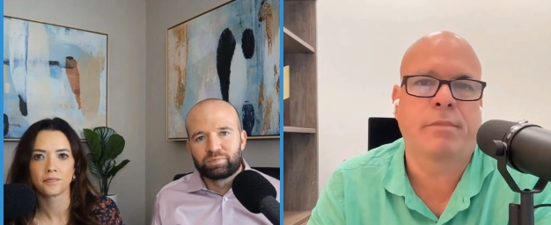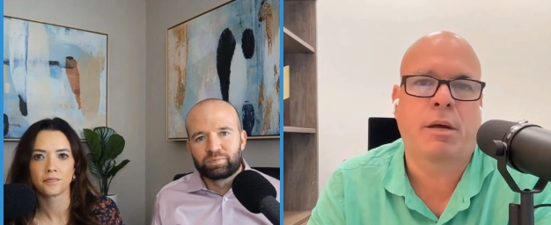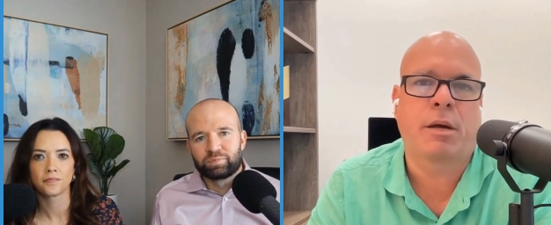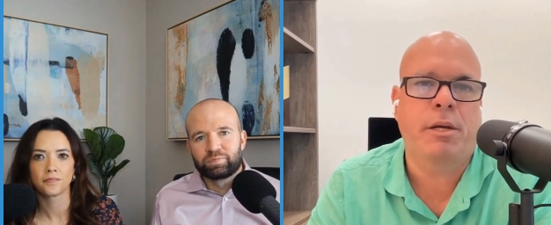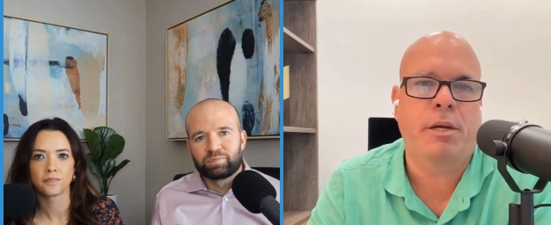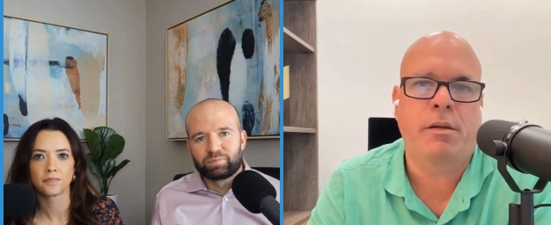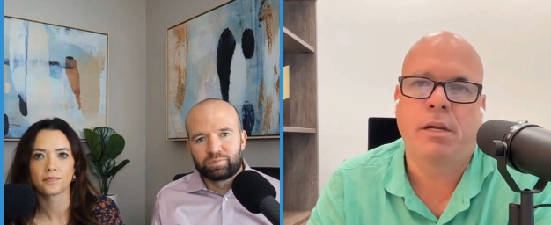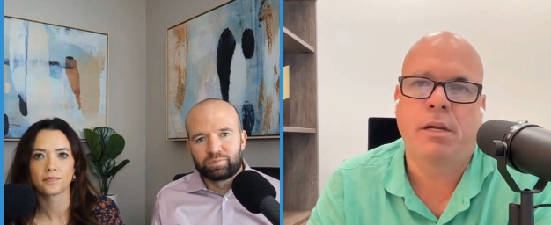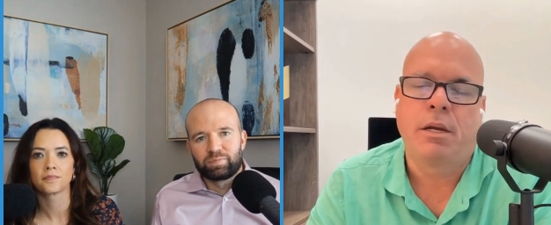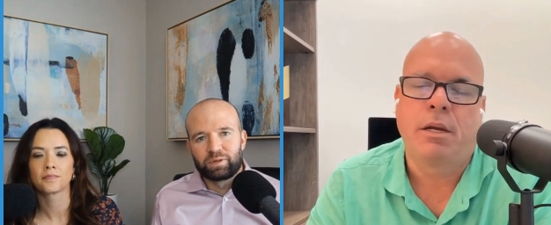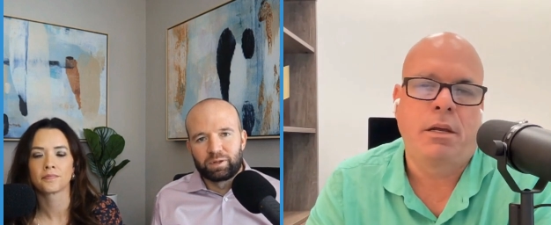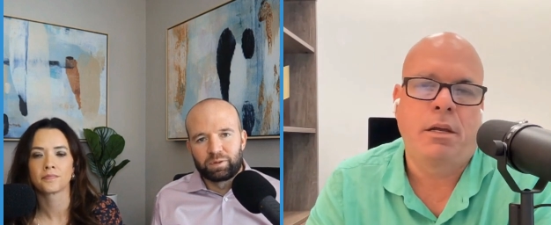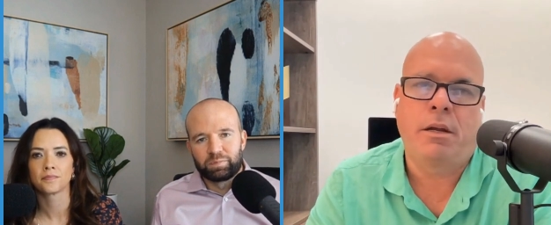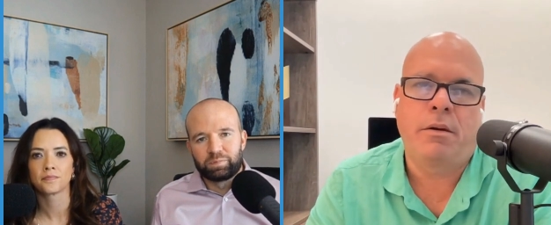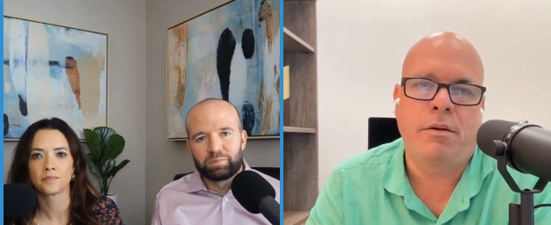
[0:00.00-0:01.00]
Speaker 1: I mean,
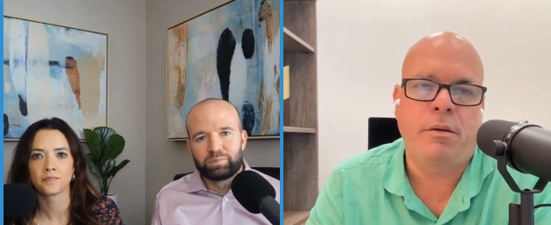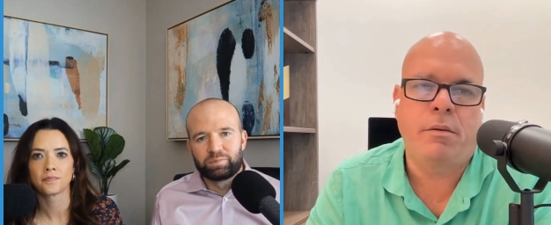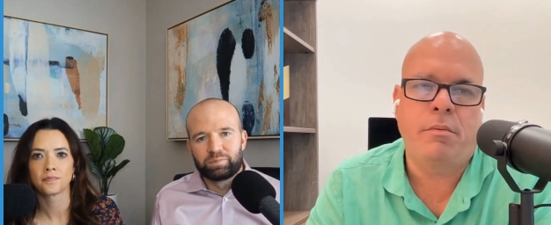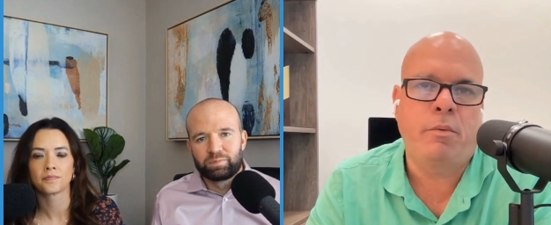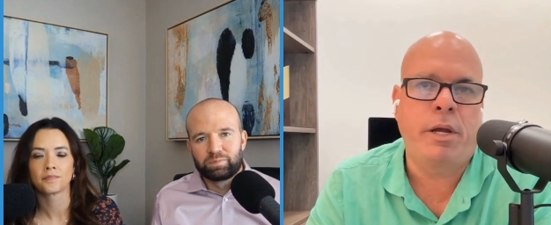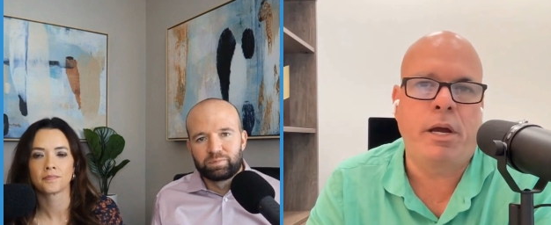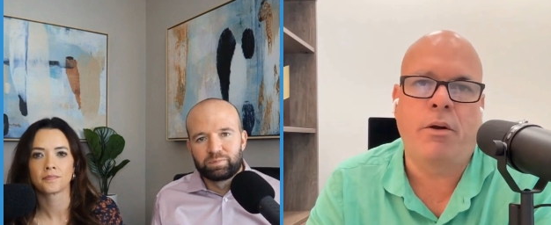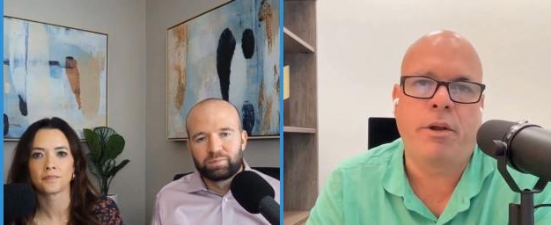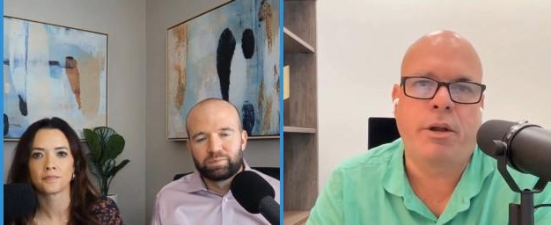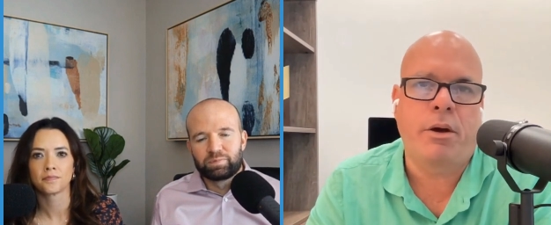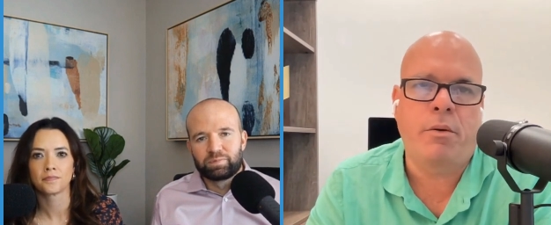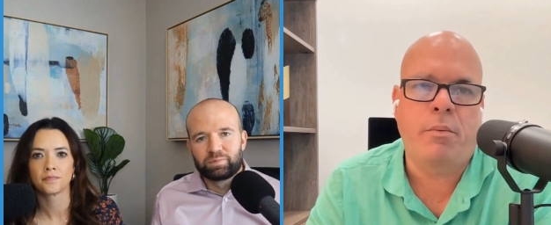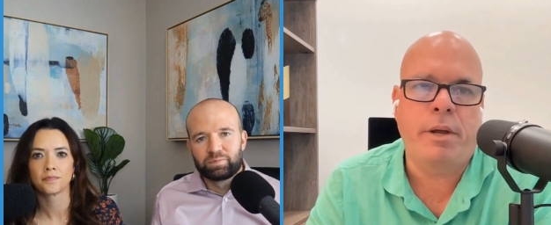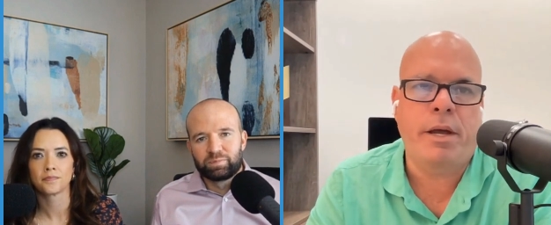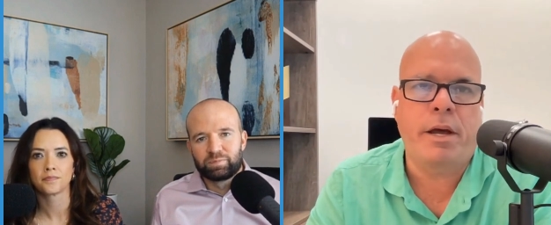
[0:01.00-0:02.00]
no. you know, we all
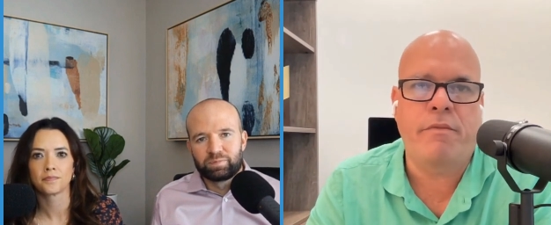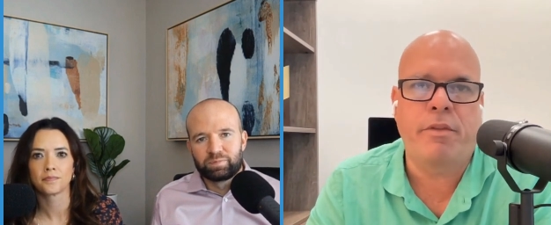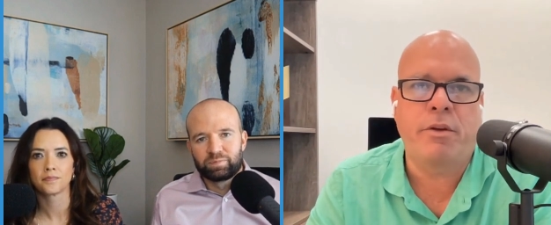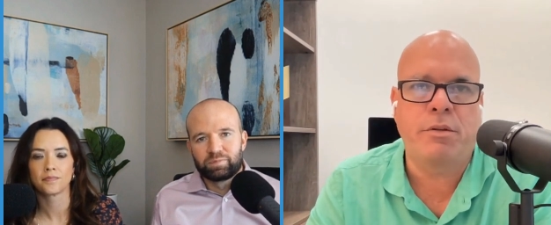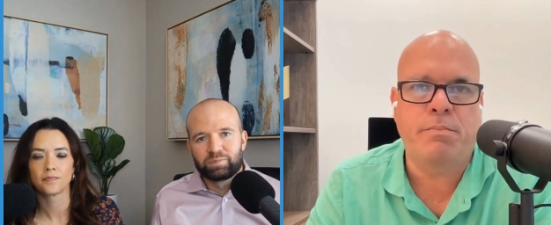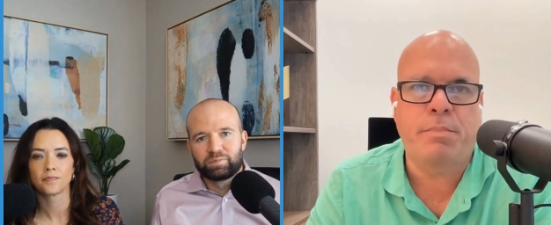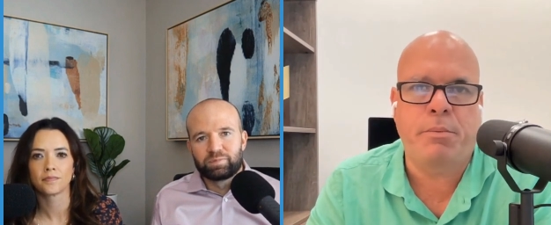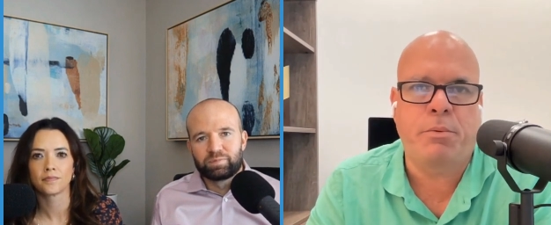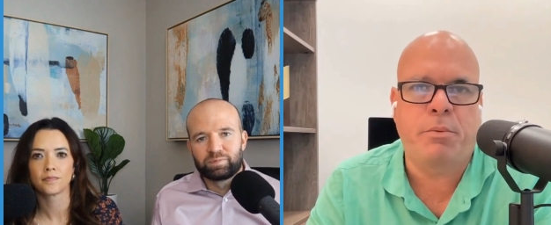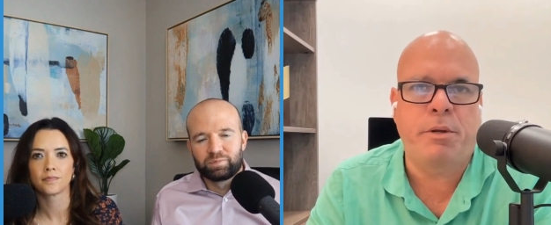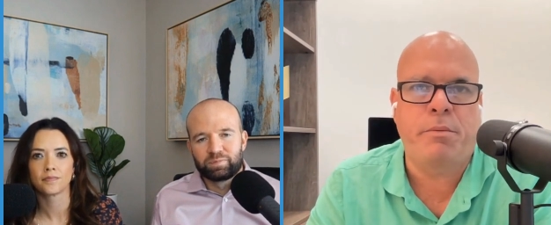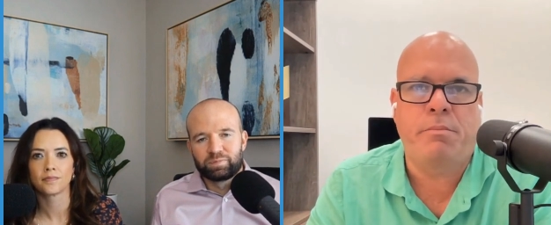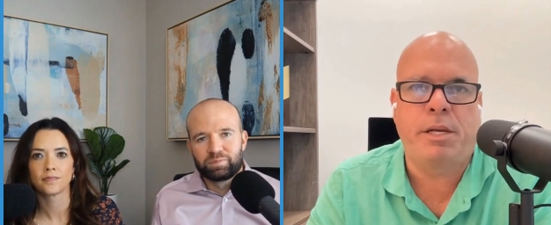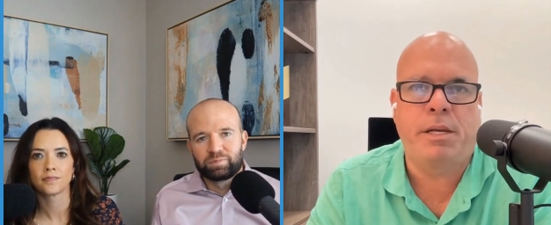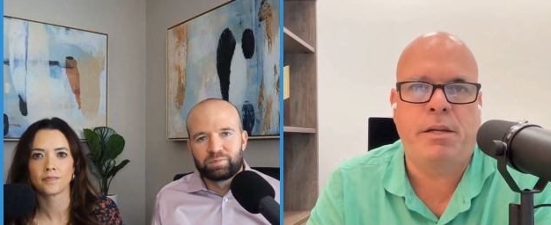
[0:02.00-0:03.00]
know we have those people we
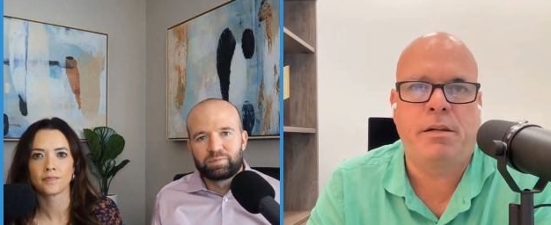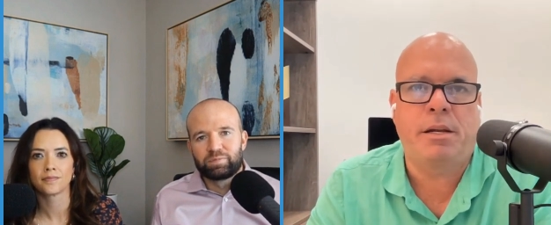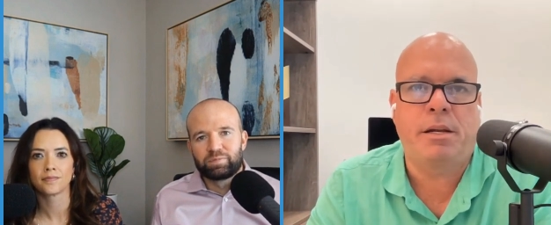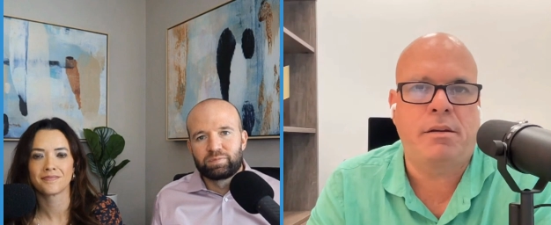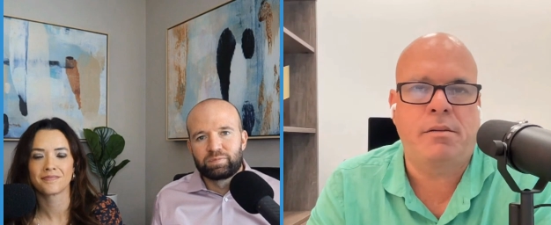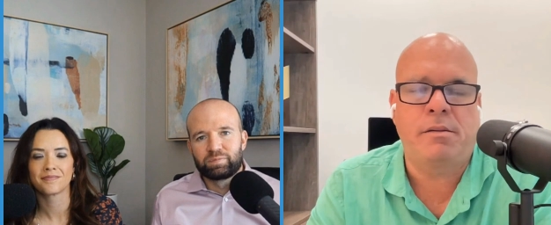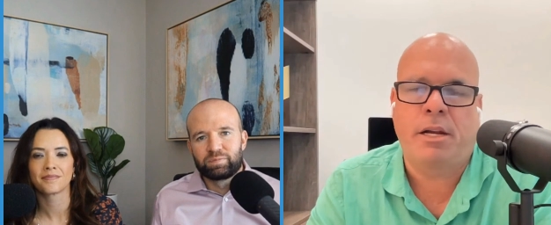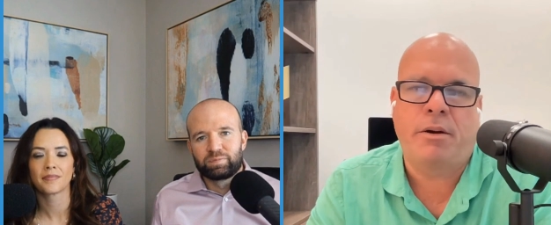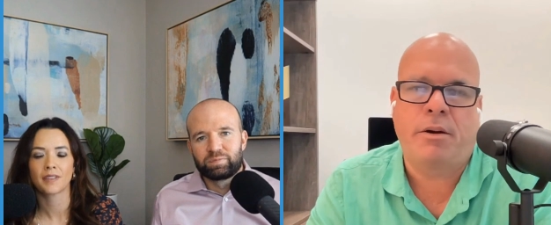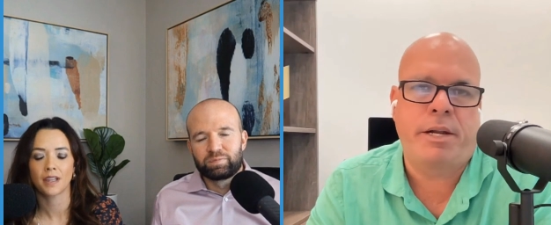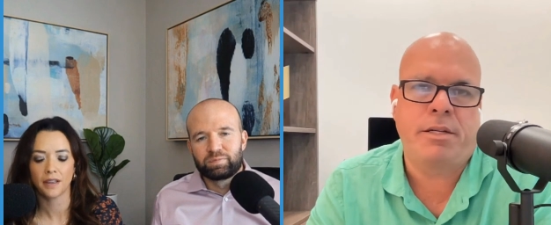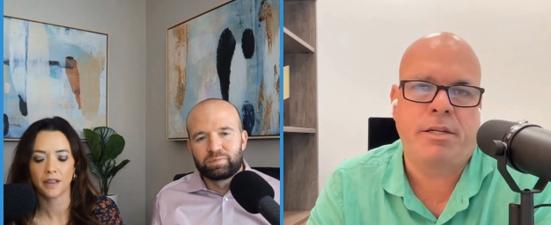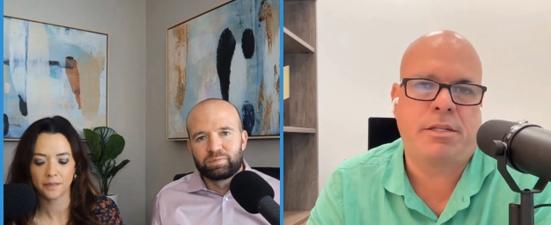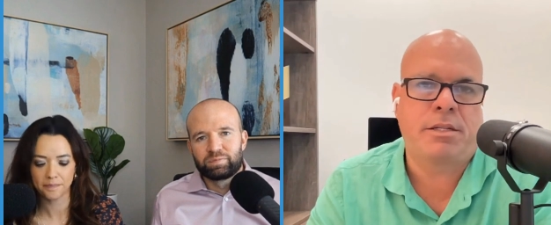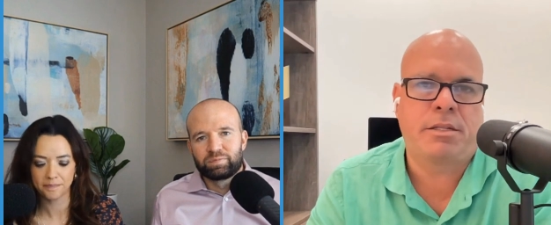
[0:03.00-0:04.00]
meet, and, you know, and it's yep.